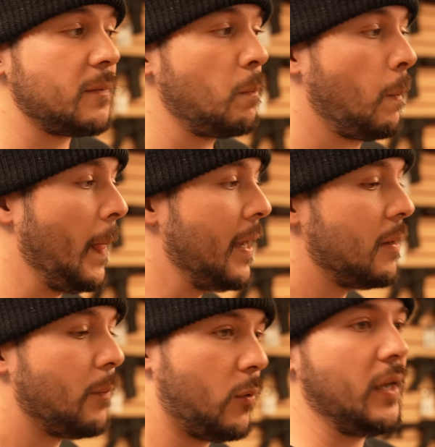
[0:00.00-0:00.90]

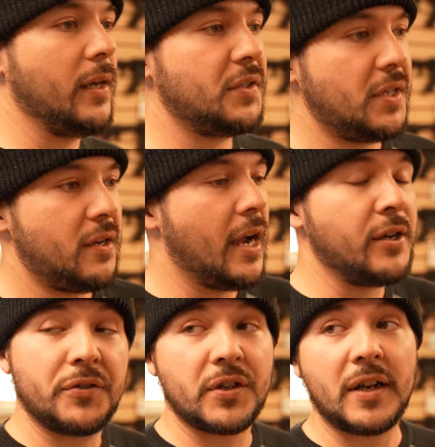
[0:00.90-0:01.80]
But while I was here, I
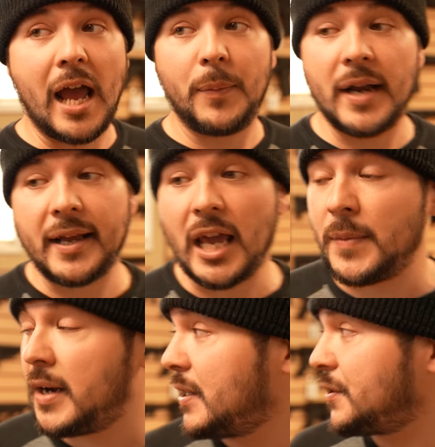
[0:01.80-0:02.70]
knew this was going to happen. I
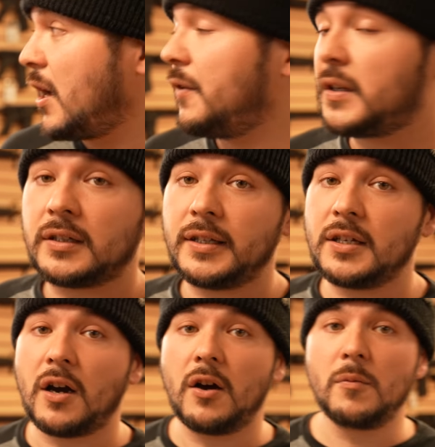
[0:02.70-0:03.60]
came in, I saw the
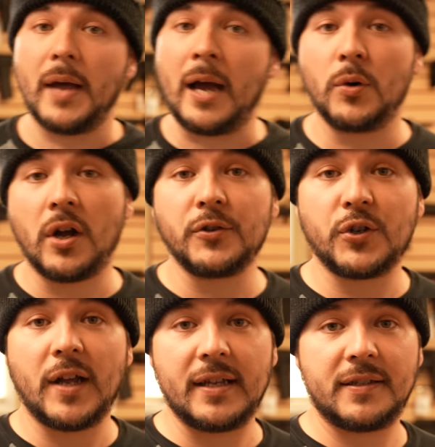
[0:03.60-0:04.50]
Coleco
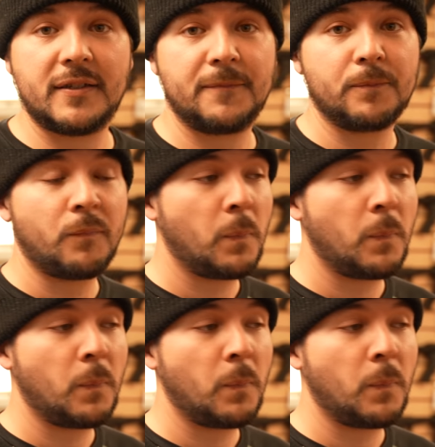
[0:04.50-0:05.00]
M100S.